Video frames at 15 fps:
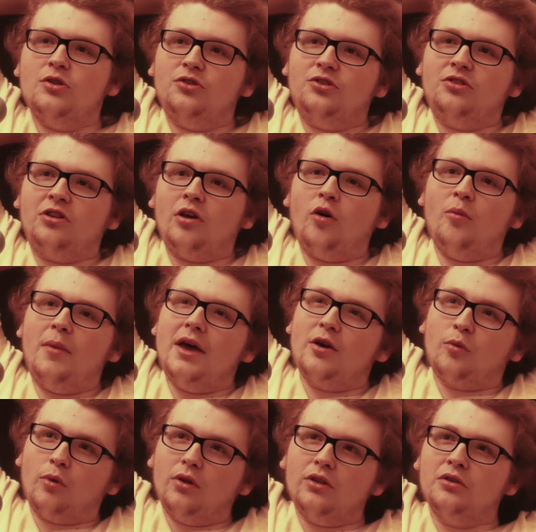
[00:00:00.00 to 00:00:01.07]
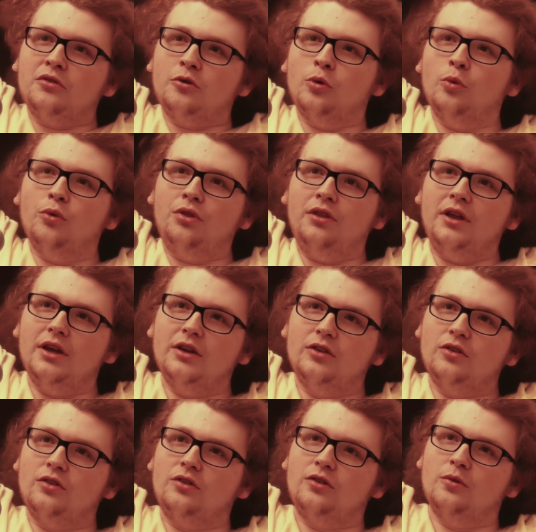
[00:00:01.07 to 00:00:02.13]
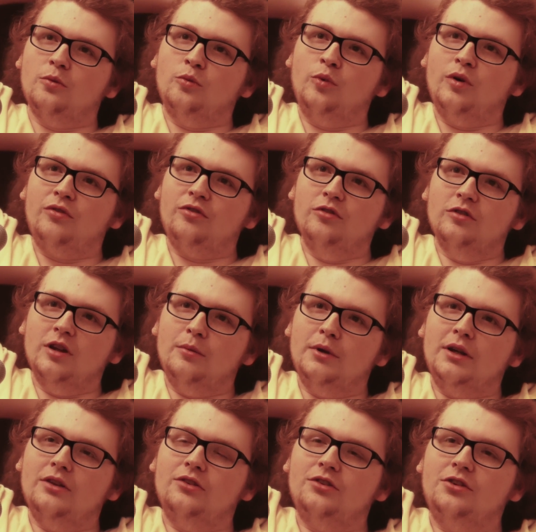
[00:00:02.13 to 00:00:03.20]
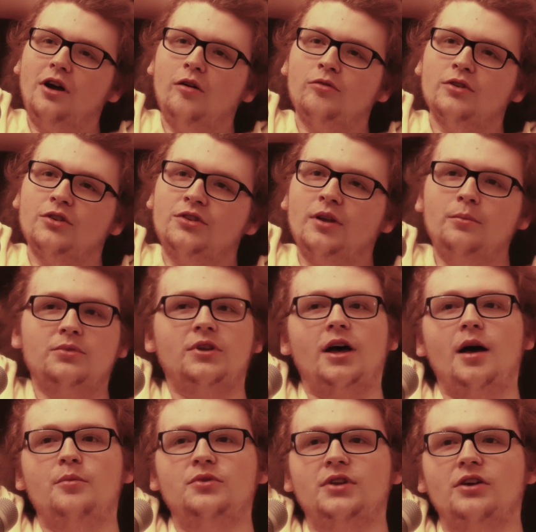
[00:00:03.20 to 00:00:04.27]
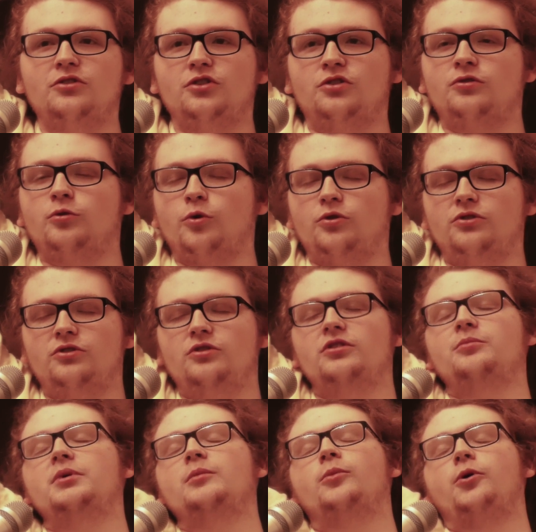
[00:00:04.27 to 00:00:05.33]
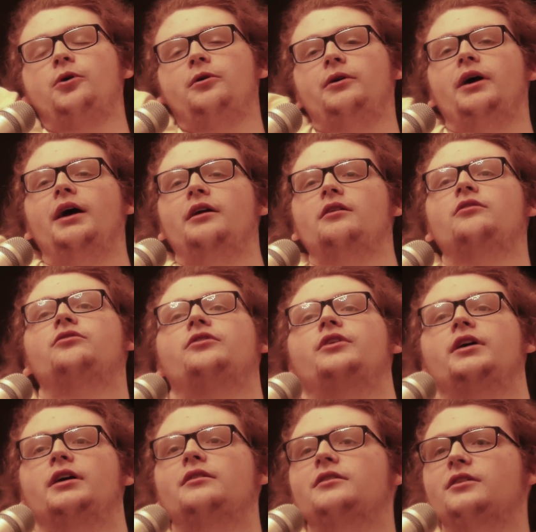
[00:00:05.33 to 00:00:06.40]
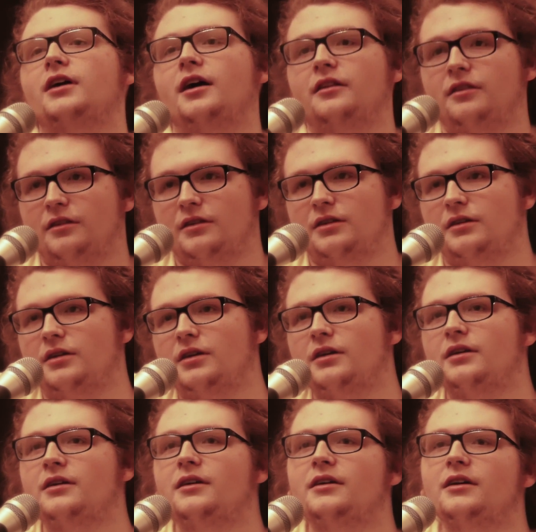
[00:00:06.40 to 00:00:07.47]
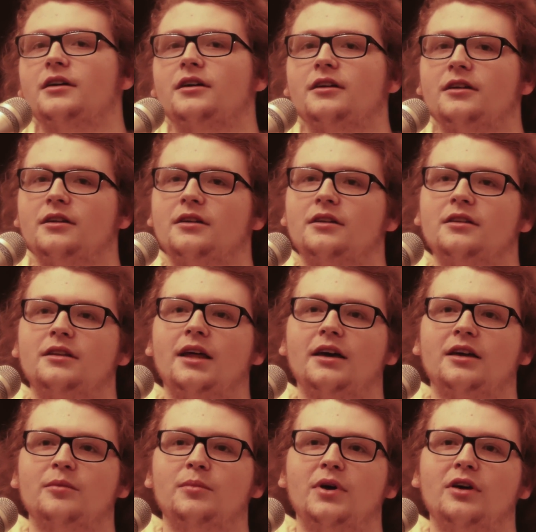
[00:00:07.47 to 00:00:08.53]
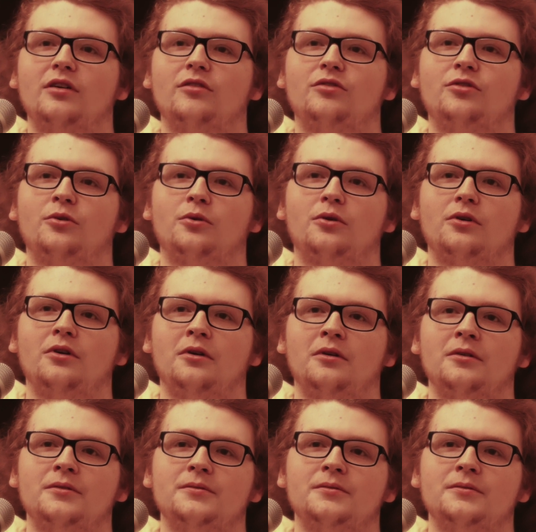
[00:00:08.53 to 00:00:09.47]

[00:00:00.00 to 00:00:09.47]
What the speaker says: still make really cool things with limited stuff, and sometimes that just forces you to be more creative. And I think that can make for